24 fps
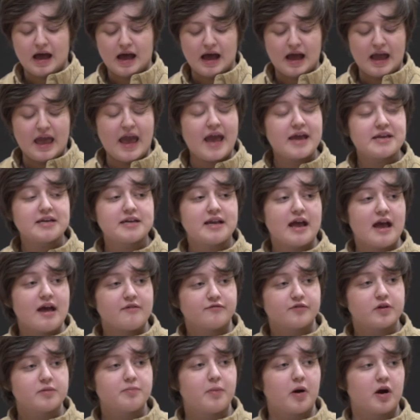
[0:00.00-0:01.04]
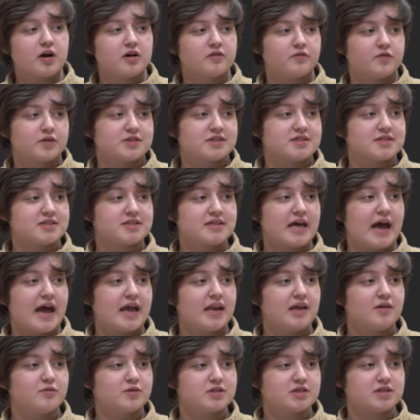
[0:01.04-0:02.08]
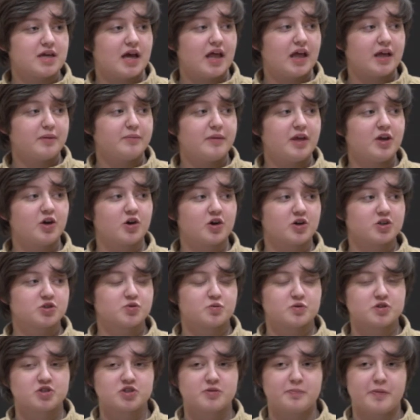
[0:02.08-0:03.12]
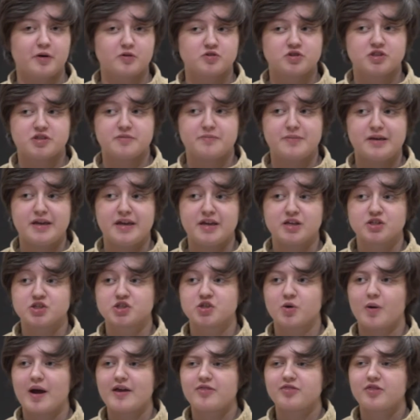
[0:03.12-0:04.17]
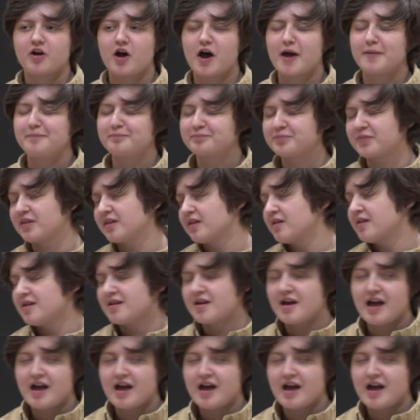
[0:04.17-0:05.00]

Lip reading: I hated every part of what society was telling me girls were supposed to be, so I thought,